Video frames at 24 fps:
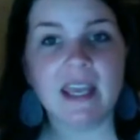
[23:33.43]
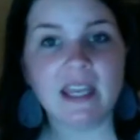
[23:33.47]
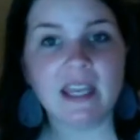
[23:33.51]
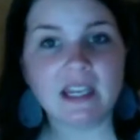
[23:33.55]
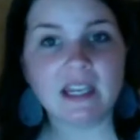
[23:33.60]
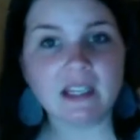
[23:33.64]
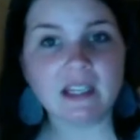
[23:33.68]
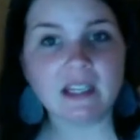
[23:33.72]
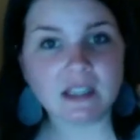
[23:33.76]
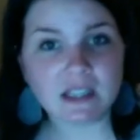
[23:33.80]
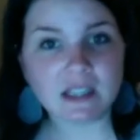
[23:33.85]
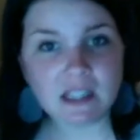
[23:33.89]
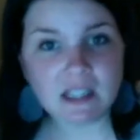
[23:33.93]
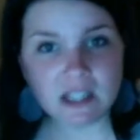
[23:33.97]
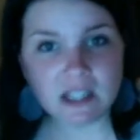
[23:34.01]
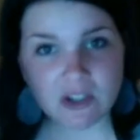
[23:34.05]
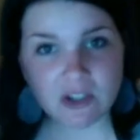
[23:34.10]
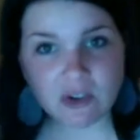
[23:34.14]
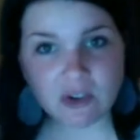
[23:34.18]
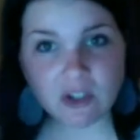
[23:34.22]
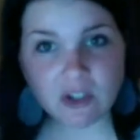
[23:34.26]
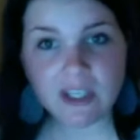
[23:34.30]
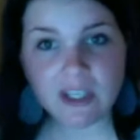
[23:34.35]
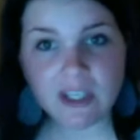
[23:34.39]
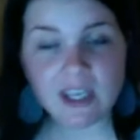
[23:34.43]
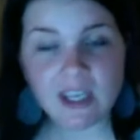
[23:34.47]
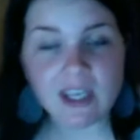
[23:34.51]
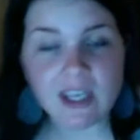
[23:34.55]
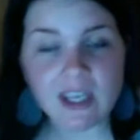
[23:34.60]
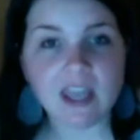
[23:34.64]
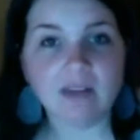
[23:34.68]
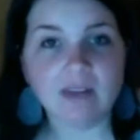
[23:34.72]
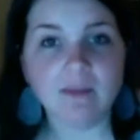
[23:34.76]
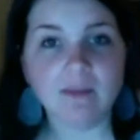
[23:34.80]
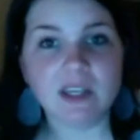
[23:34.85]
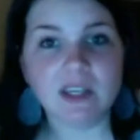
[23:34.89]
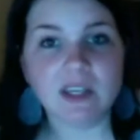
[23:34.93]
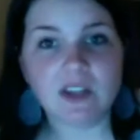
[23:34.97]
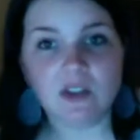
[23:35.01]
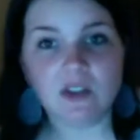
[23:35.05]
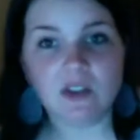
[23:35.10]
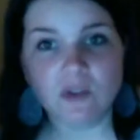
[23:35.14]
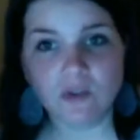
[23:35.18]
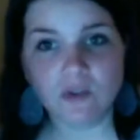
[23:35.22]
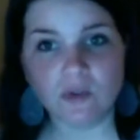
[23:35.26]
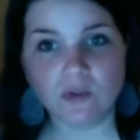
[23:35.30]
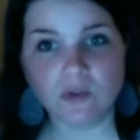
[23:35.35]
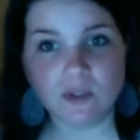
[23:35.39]
It literally can be
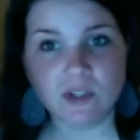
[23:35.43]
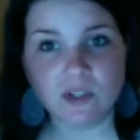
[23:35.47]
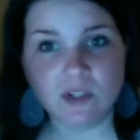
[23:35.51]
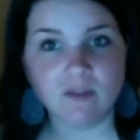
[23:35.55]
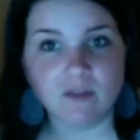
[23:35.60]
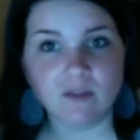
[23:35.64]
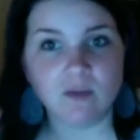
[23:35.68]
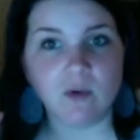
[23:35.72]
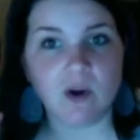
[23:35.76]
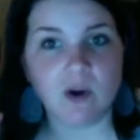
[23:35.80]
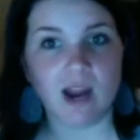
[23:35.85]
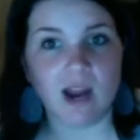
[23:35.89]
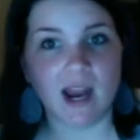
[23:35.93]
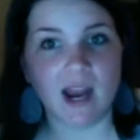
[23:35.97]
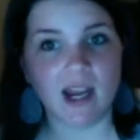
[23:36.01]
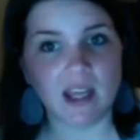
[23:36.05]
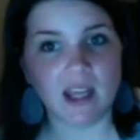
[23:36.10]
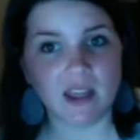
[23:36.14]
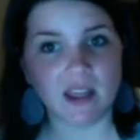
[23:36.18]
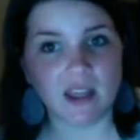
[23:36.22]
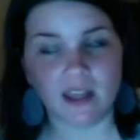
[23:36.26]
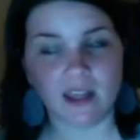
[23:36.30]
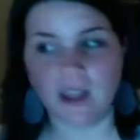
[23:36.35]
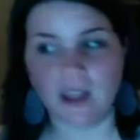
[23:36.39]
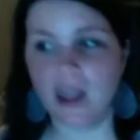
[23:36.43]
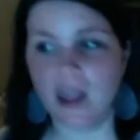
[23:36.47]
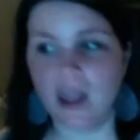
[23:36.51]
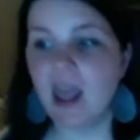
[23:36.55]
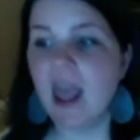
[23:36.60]
used for anything.